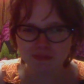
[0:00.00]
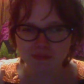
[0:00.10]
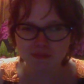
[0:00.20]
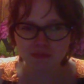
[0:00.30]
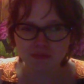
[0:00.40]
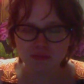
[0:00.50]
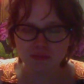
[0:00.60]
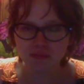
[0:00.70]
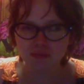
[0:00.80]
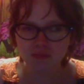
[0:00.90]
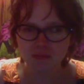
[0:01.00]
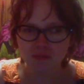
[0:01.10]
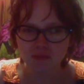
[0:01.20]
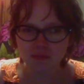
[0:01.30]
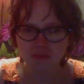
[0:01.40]

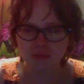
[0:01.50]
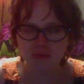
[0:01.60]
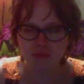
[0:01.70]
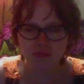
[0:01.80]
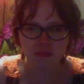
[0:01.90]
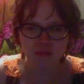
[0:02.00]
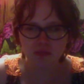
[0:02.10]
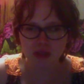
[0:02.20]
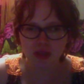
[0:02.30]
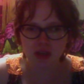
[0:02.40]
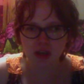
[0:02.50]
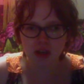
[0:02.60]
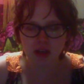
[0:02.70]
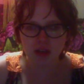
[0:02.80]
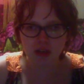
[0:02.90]

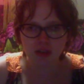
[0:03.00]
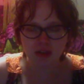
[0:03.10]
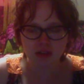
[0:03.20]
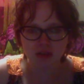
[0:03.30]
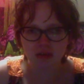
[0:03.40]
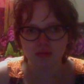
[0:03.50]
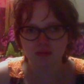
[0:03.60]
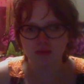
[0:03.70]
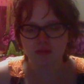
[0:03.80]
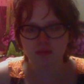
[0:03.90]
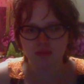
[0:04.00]
Nobody speaks.